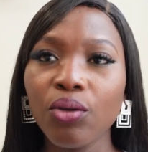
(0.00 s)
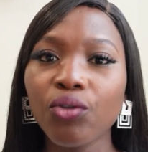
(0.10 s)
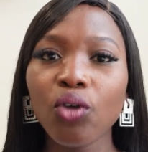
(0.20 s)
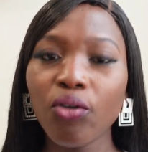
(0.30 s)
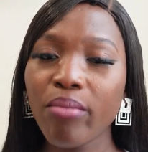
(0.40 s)

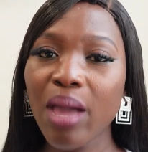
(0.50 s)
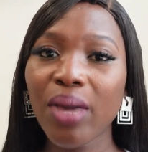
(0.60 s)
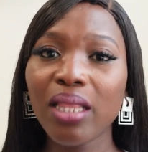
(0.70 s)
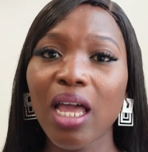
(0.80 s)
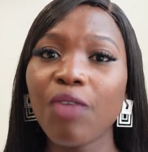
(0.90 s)
So
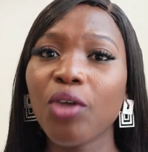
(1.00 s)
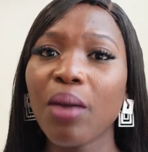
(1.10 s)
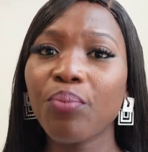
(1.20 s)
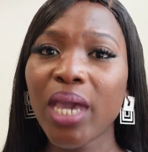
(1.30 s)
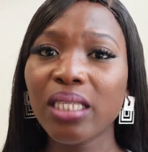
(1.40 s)
remember that if you
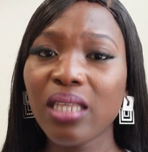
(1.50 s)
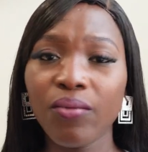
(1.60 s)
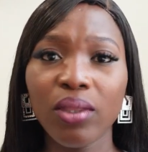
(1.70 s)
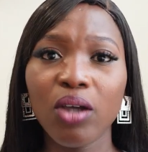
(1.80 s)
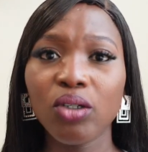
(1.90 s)
are paying
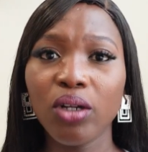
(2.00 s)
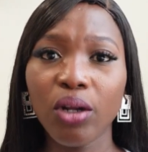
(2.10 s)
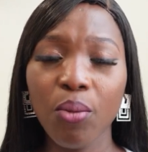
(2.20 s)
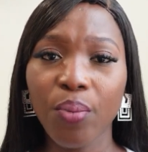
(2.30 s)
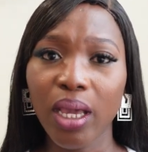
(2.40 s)
7,000
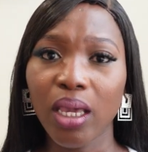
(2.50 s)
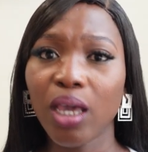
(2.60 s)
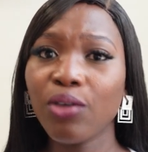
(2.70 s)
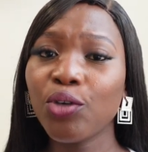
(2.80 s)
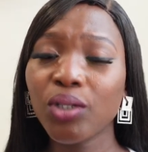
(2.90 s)
euro per
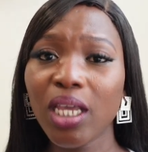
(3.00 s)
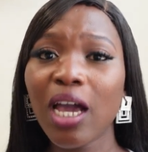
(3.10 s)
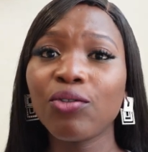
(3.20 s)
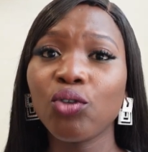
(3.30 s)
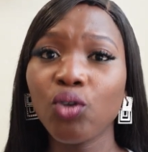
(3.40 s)
year, you still
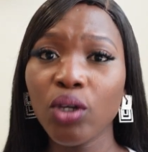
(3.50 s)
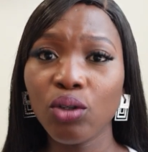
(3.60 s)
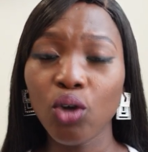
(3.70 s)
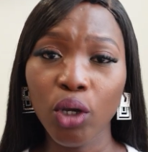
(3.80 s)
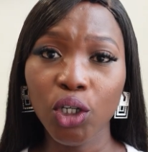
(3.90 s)
have to do
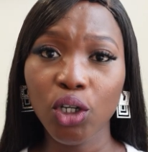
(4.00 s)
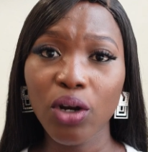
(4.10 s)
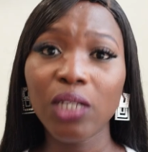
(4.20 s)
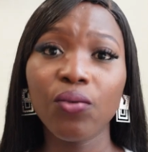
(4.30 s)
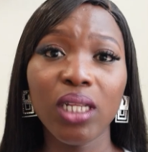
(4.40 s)
your
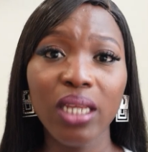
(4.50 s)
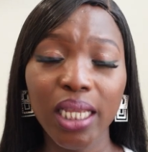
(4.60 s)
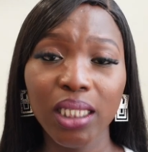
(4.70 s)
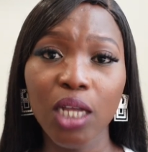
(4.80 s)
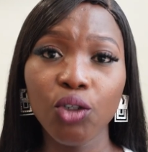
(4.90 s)
insurance for the
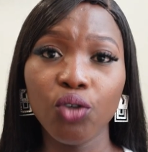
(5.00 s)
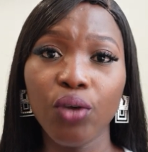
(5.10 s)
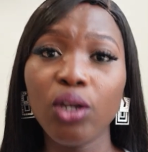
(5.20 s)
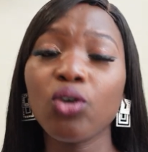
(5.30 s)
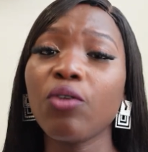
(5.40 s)
next year to
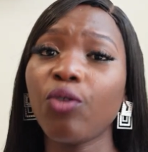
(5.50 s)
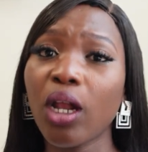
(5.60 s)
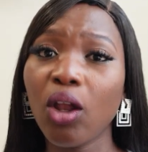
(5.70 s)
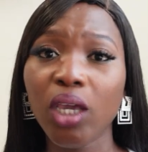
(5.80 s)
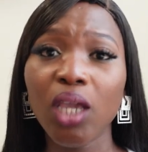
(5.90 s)
renew. If you
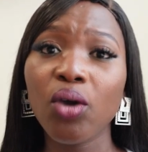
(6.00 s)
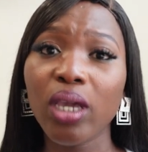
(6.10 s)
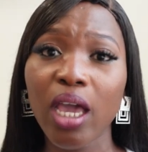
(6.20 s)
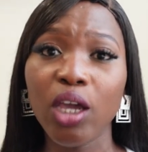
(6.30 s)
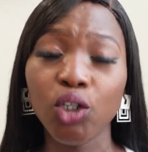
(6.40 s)
are lucky, you
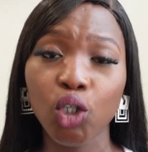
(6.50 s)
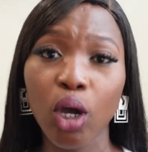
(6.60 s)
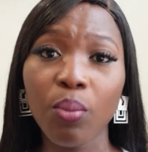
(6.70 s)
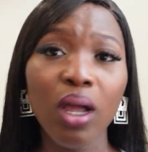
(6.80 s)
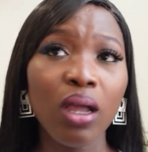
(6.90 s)
get a
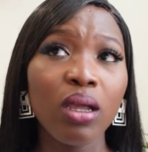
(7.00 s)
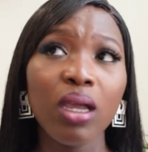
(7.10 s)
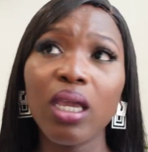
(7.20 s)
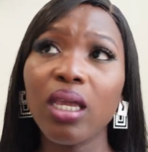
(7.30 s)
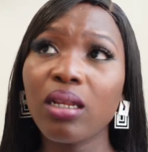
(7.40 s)
job
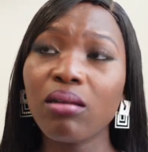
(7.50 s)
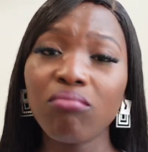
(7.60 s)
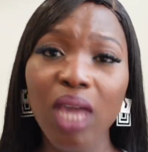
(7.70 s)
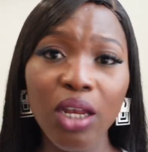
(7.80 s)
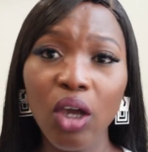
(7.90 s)
in
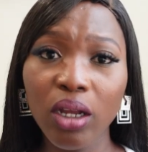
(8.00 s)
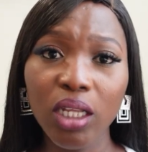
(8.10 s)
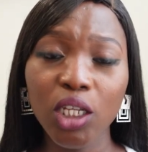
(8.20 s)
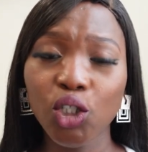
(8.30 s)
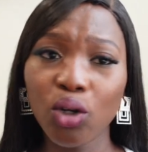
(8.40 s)
any
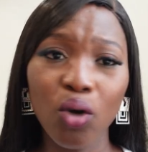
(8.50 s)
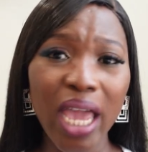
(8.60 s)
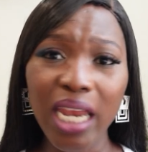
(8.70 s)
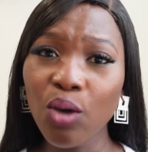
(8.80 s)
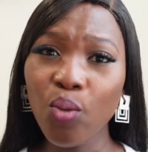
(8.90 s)
organization or
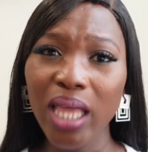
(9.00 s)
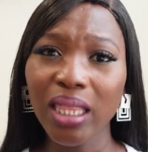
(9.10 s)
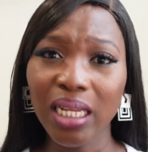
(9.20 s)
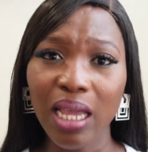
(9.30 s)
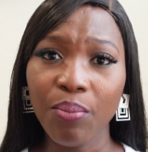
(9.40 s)
anywhere
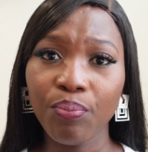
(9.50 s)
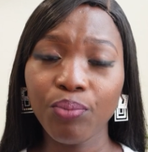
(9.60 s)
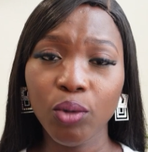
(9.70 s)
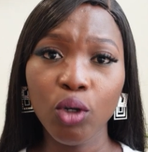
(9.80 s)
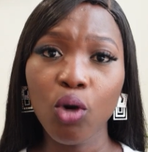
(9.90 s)
that they are,
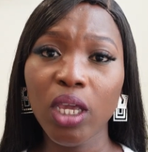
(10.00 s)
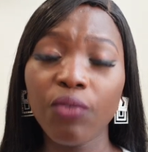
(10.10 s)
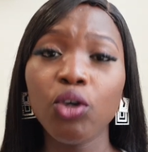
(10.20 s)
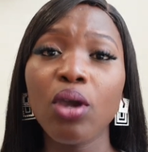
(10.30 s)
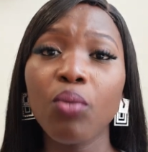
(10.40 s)
you know,
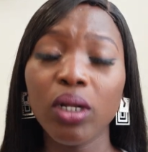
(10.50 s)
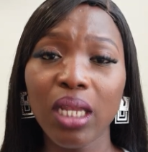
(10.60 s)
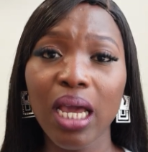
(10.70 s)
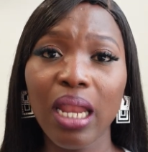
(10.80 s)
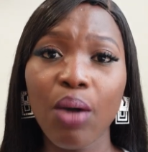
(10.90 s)
giving you a
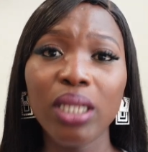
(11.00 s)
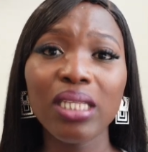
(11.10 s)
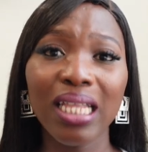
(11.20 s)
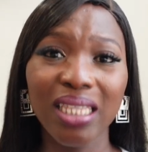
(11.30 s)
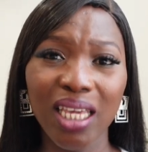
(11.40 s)
monthly allowance
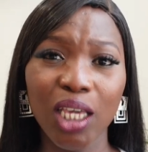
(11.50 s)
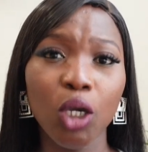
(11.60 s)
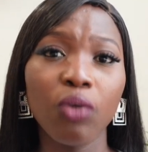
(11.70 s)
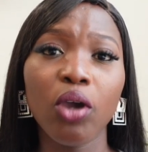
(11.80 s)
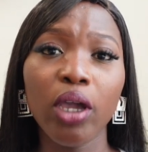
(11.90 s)
and taking
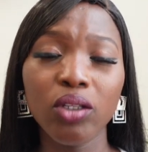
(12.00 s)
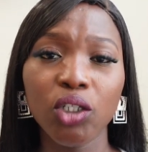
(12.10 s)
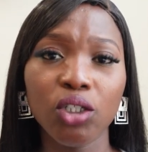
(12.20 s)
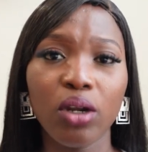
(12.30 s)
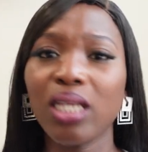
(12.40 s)
care of your health
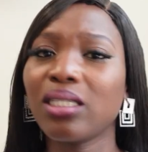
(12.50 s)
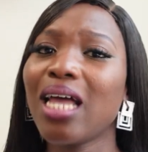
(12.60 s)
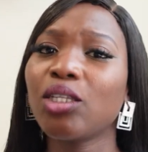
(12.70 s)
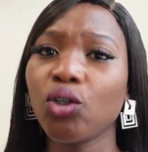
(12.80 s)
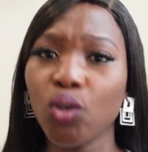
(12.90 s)
insurance,
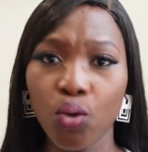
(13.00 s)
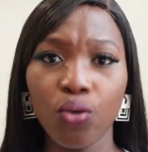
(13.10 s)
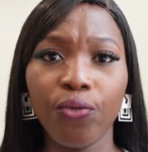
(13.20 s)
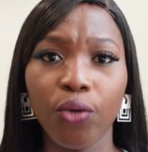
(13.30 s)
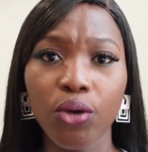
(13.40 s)
that's also
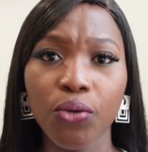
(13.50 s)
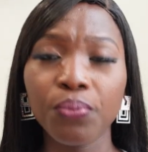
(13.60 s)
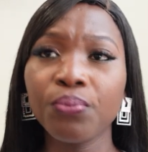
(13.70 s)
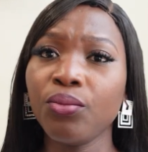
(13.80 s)
good for you.